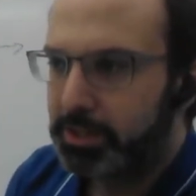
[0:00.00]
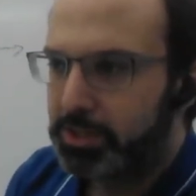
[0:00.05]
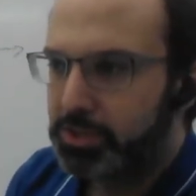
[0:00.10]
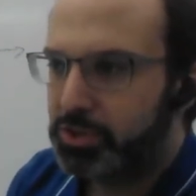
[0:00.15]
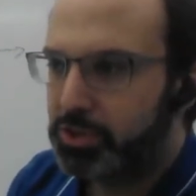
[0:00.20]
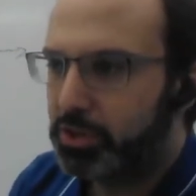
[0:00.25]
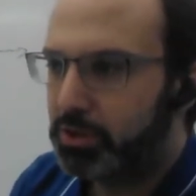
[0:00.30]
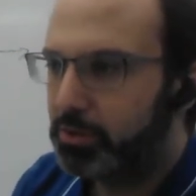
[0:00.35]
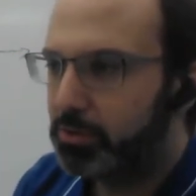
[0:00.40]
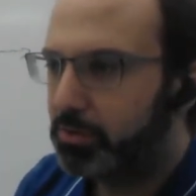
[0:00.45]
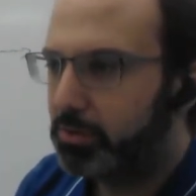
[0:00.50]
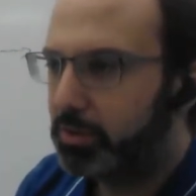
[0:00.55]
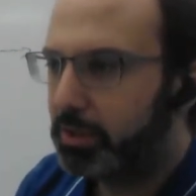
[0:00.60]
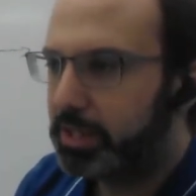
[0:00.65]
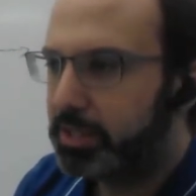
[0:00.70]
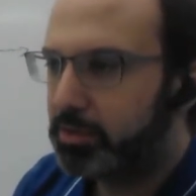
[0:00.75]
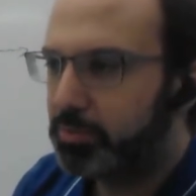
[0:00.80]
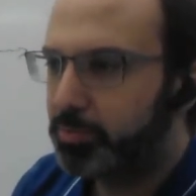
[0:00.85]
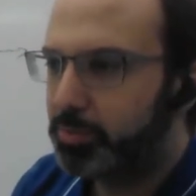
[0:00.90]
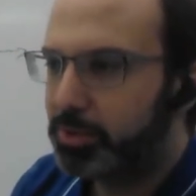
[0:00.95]
So
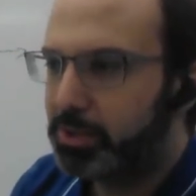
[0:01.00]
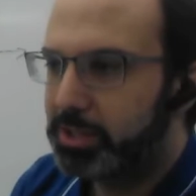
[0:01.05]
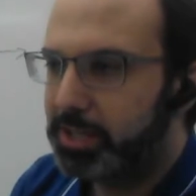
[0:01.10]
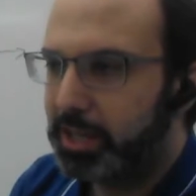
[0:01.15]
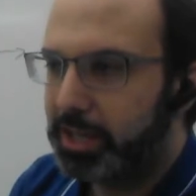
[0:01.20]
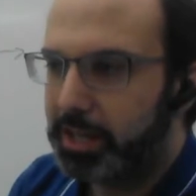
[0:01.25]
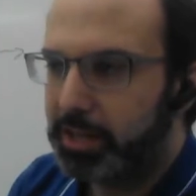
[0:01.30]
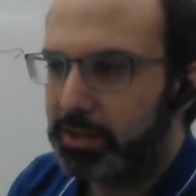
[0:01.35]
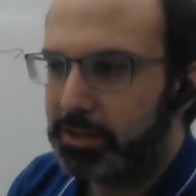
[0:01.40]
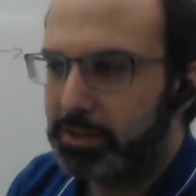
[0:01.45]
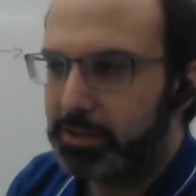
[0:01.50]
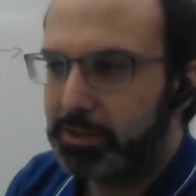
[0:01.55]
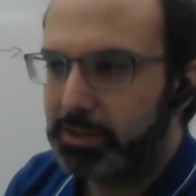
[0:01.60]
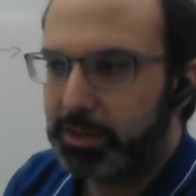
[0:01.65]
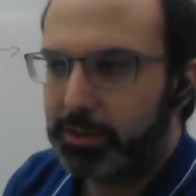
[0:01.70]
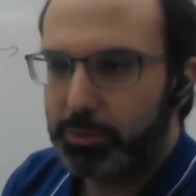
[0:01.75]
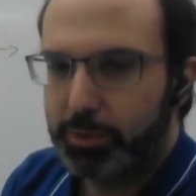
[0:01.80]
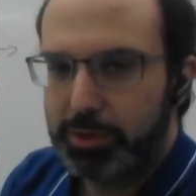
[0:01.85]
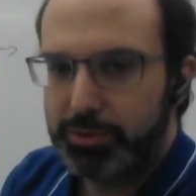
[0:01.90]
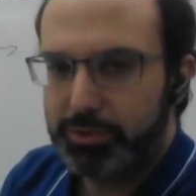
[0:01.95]
let's pretend
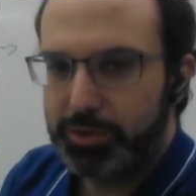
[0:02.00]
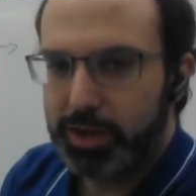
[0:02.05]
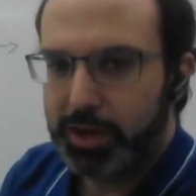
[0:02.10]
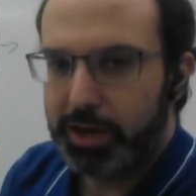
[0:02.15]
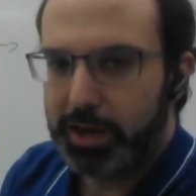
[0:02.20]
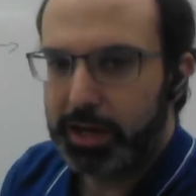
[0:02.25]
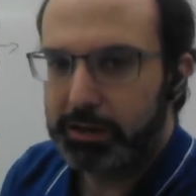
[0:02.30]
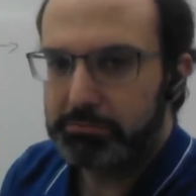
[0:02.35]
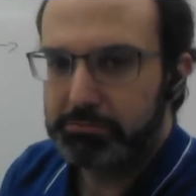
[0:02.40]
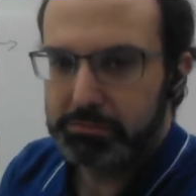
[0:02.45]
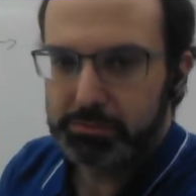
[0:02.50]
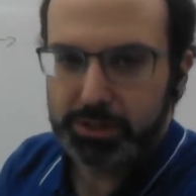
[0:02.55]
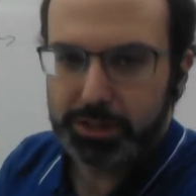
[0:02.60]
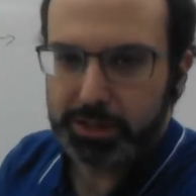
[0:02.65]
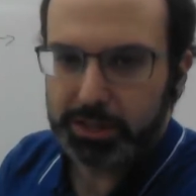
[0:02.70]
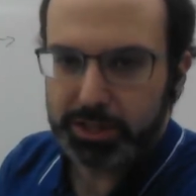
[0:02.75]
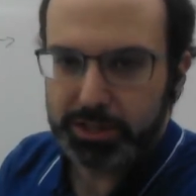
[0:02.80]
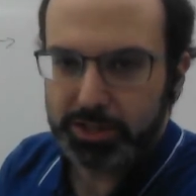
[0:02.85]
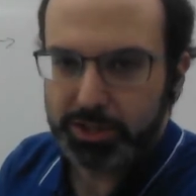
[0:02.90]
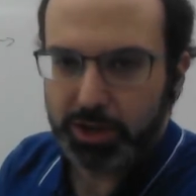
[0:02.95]
that we've got
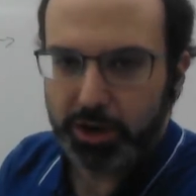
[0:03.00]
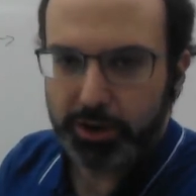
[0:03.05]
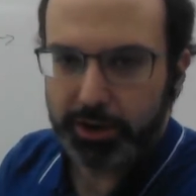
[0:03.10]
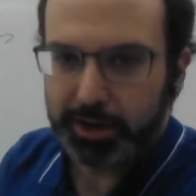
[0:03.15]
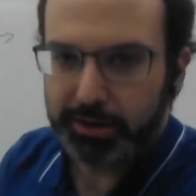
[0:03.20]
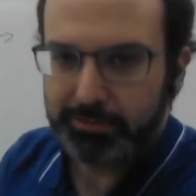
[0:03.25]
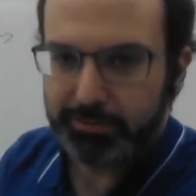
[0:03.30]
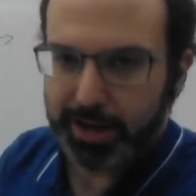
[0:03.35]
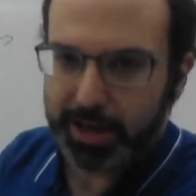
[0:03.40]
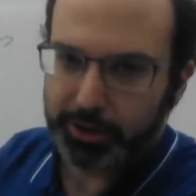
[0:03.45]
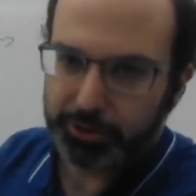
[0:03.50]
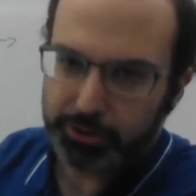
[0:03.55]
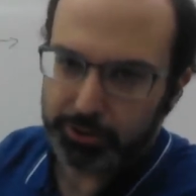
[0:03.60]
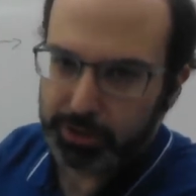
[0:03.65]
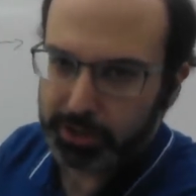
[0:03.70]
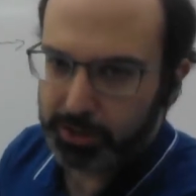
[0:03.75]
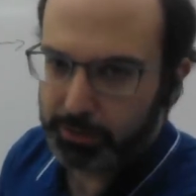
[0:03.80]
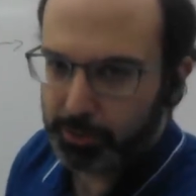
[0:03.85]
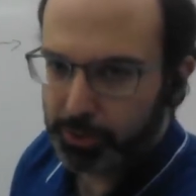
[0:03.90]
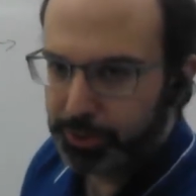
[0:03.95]
a starting value
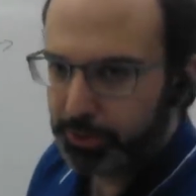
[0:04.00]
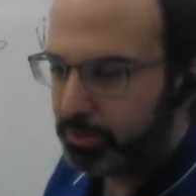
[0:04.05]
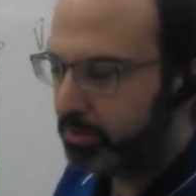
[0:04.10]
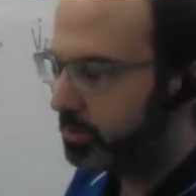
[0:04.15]
here. We'll do a